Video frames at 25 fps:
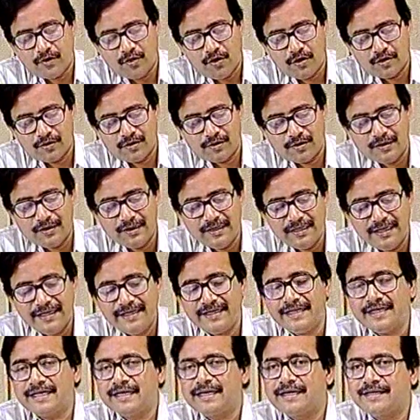or
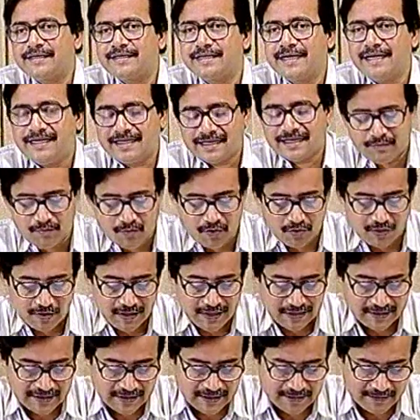linear delta
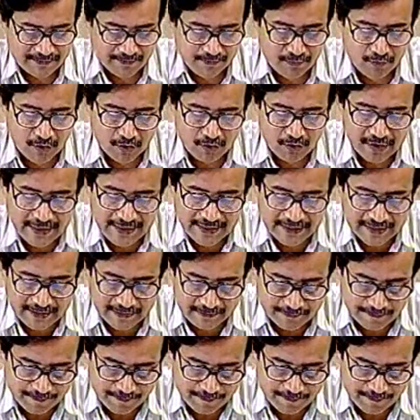modulator.